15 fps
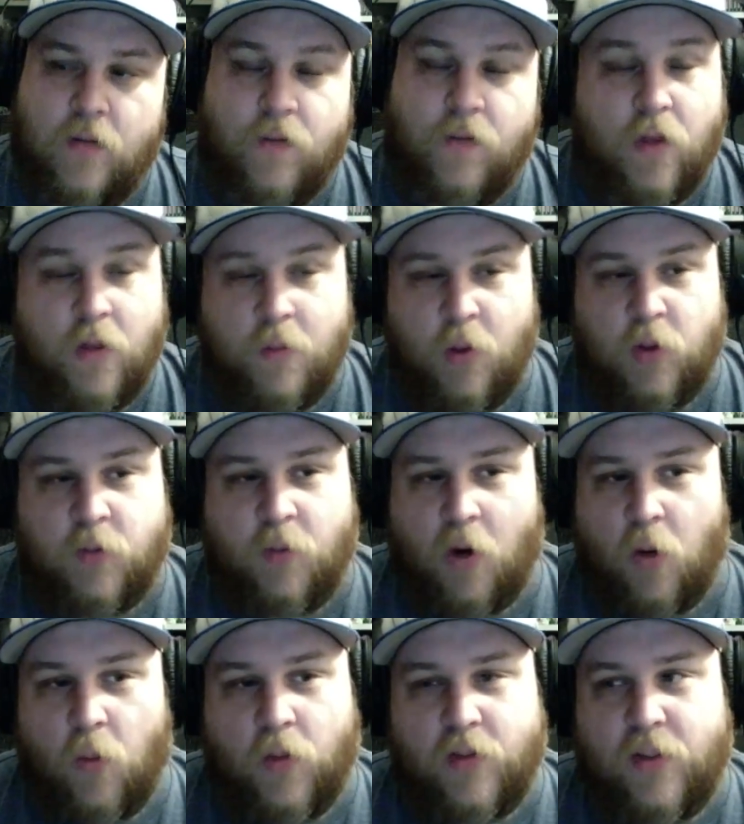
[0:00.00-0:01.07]
for the most
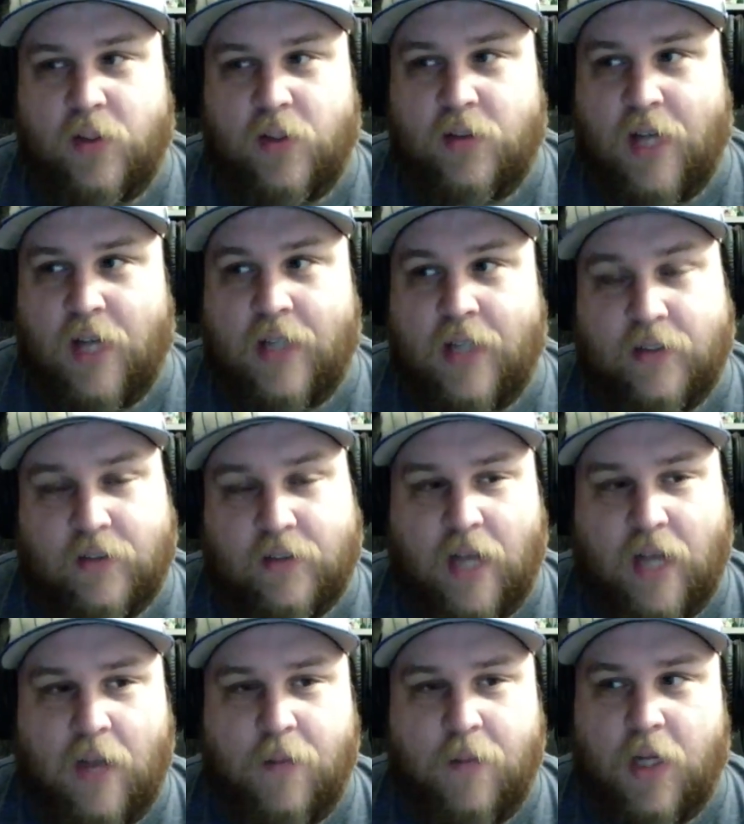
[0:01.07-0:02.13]
part was the scientist
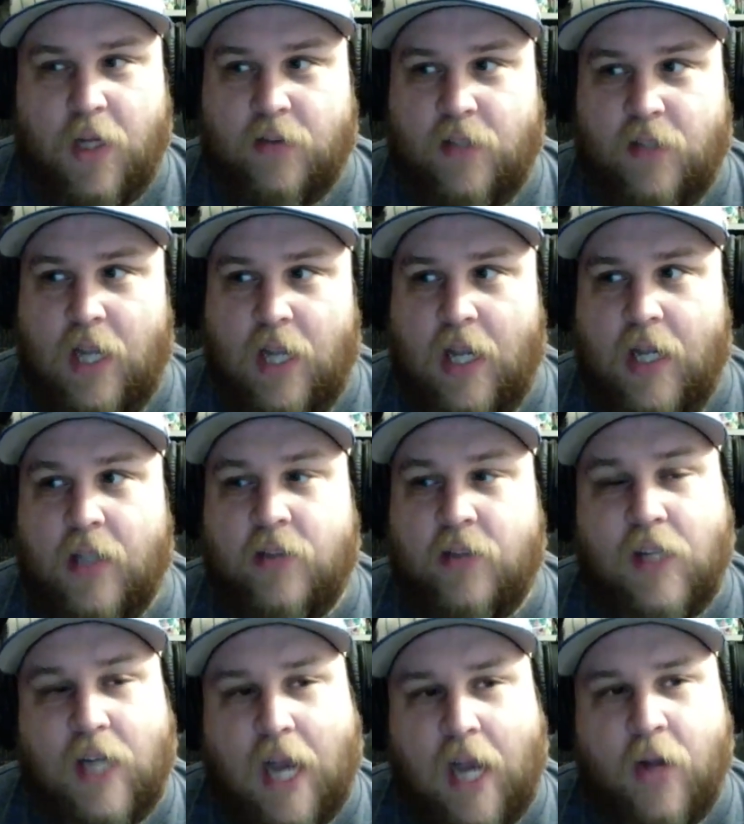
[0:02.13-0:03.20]
guy, because he's
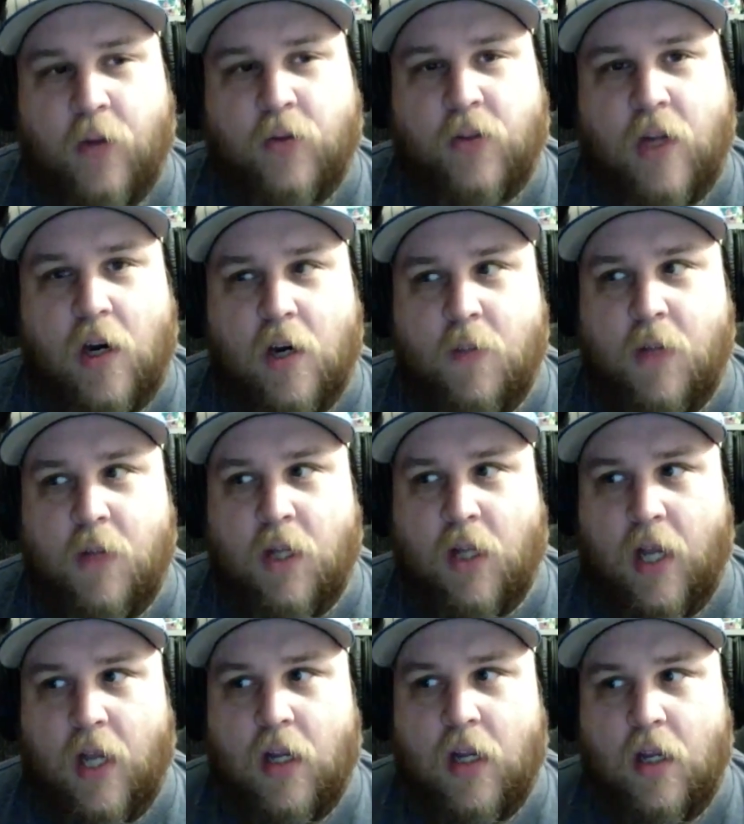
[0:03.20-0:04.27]
the guy who's there to be
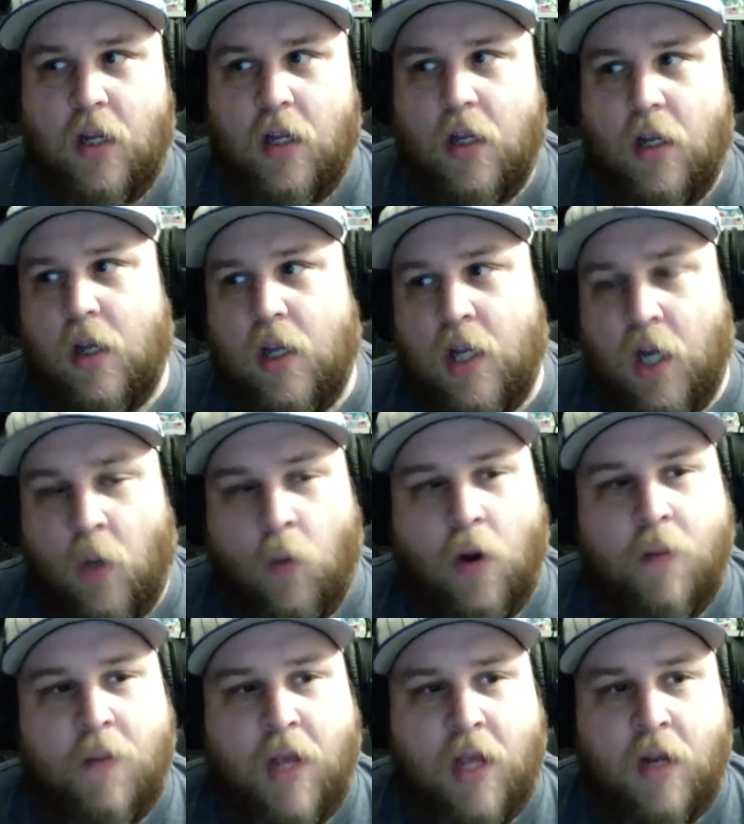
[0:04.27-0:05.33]
like, you know
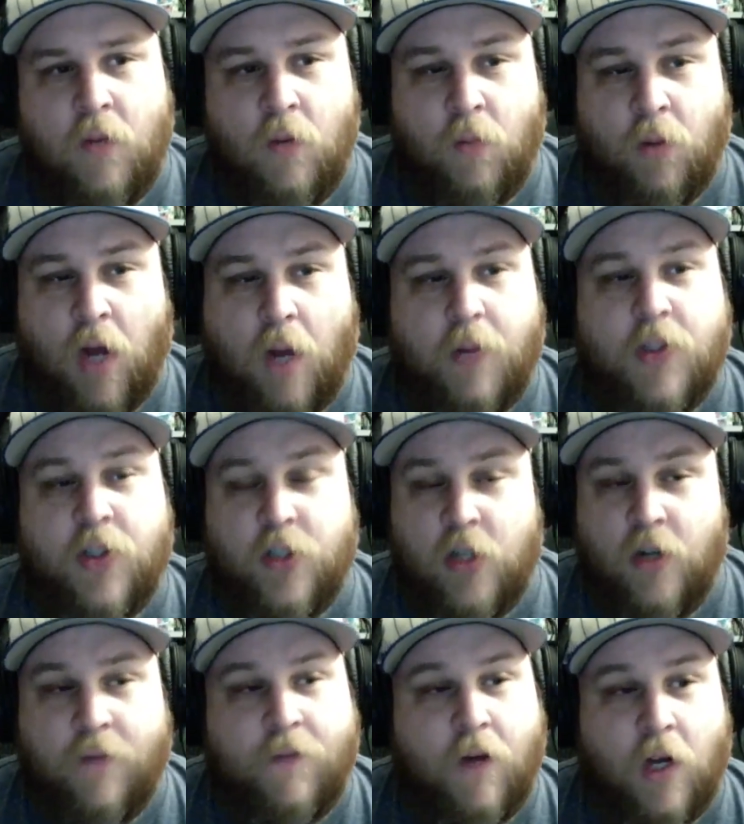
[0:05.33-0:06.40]
what, man, we probably
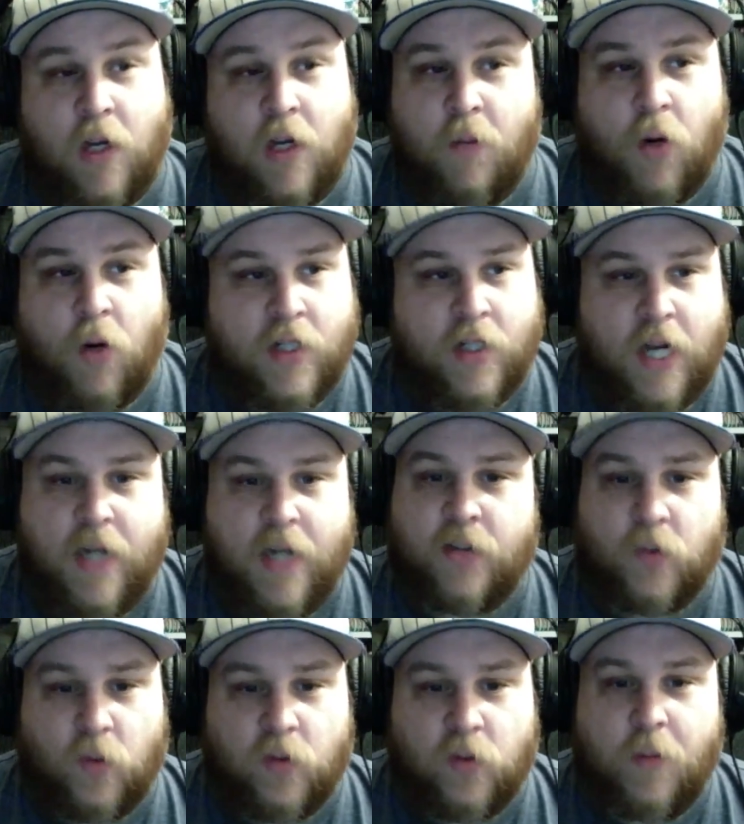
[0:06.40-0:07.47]
shouldn't have fucking brought
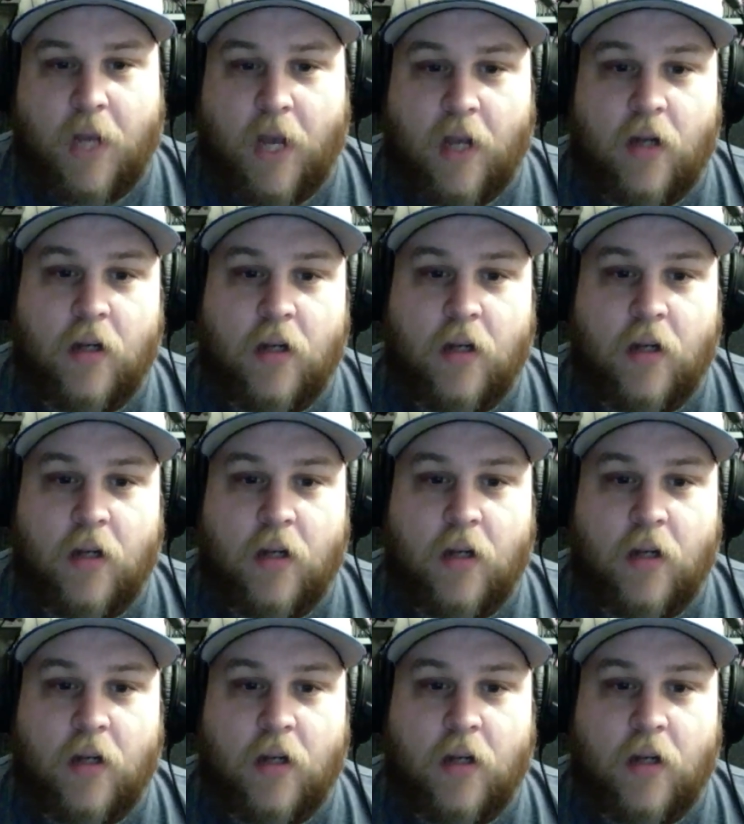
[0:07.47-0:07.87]
dinosaurs back.